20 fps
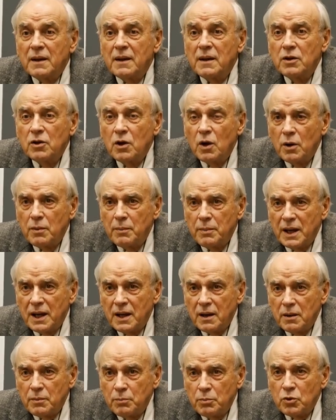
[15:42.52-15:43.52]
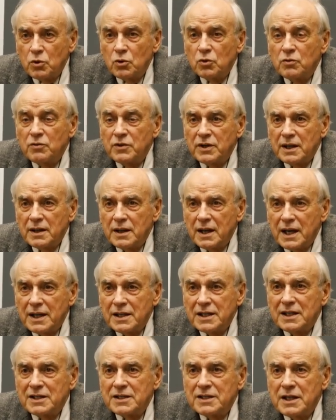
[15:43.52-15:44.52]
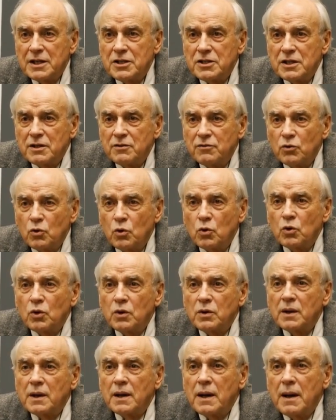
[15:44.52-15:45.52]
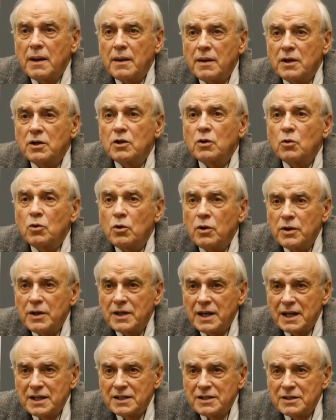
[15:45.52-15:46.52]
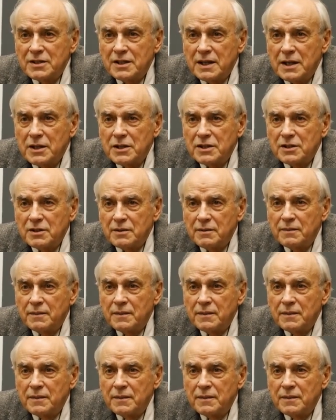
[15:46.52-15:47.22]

John Bell proved in 1964 that you could test this.